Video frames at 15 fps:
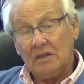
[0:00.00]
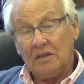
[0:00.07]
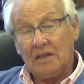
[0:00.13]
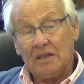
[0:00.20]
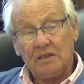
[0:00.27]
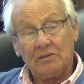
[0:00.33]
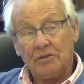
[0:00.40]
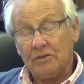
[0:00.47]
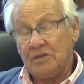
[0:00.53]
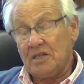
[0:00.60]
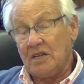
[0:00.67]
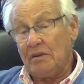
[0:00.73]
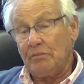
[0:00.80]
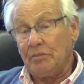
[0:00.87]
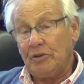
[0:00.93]
That was
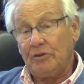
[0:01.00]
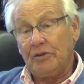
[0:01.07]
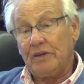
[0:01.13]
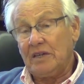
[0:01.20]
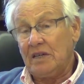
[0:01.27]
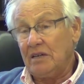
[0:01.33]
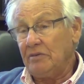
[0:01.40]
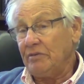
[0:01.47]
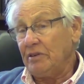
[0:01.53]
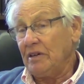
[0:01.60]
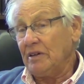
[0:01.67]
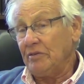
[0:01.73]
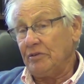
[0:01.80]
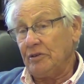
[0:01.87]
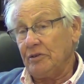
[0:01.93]
some
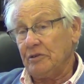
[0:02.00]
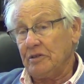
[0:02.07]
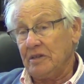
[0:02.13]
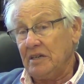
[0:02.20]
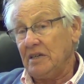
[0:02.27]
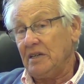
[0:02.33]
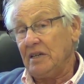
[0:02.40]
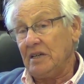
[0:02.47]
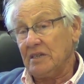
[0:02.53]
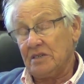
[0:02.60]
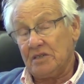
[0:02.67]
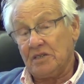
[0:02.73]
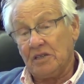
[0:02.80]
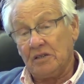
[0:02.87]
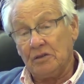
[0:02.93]
25, 30
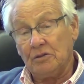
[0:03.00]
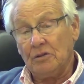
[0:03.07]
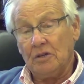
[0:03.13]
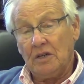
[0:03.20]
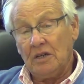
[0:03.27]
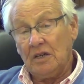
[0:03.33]
years ago.